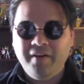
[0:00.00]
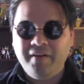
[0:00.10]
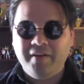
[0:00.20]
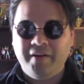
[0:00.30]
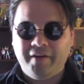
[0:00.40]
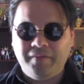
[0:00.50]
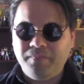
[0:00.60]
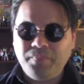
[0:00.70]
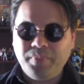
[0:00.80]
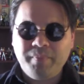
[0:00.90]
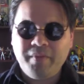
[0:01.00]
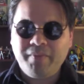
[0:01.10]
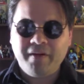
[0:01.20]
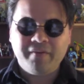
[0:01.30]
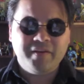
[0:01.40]
You know, people
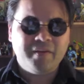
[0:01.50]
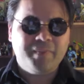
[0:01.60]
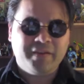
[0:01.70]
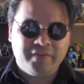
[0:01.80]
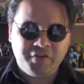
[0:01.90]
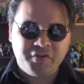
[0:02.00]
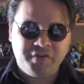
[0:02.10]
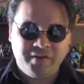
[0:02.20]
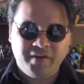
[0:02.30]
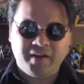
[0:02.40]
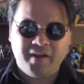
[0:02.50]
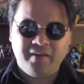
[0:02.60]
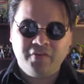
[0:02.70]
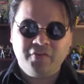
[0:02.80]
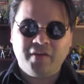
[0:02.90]
got to think about this shit, okay?
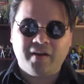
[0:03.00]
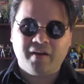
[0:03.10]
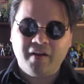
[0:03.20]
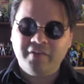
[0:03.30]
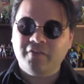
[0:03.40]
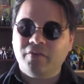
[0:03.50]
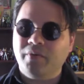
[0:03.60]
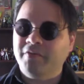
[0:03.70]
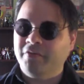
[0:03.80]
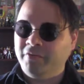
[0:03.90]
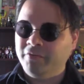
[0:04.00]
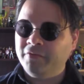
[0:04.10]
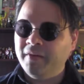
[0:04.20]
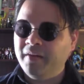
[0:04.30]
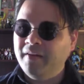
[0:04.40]
There's, like,
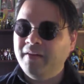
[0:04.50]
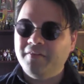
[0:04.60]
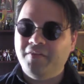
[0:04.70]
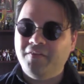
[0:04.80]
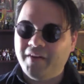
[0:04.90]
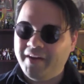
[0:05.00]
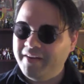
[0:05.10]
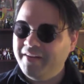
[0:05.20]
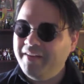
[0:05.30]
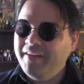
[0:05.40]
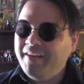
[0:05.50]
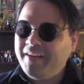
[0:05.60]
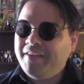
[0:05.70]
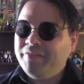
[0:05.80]
consequences, right? And he's